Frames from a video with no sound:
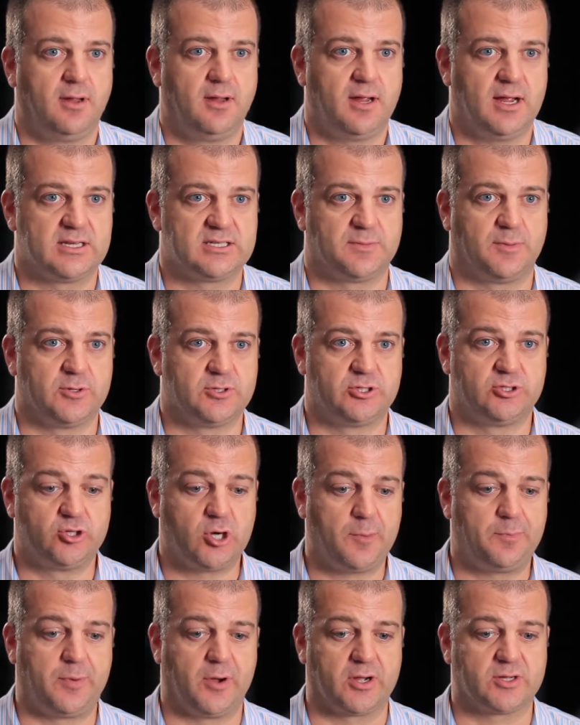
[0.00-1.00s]
as opposed to
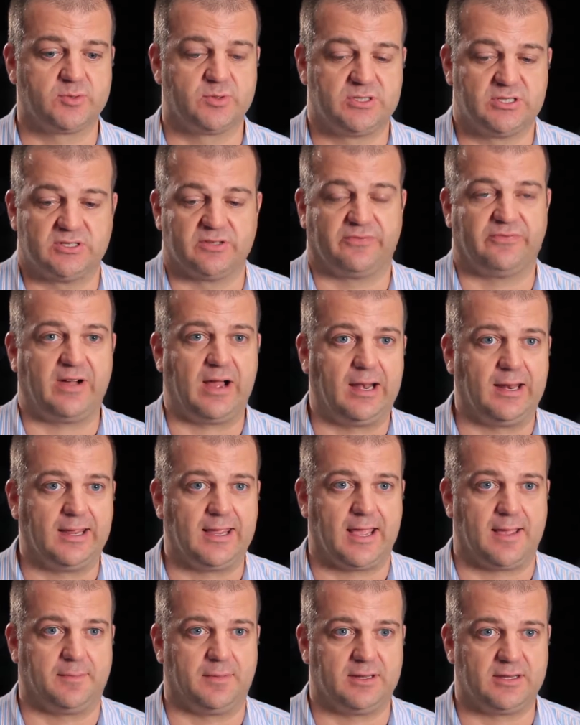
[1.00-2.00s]
Dropbox, which is a filing
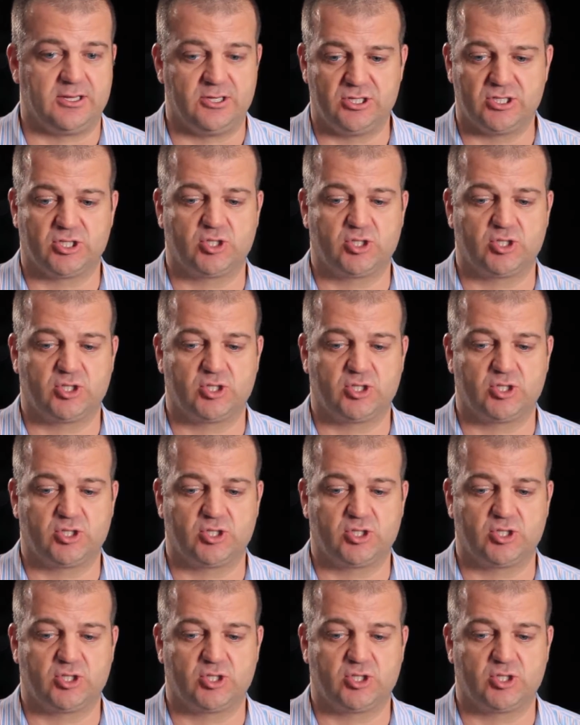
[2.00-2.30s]
cabinet that you just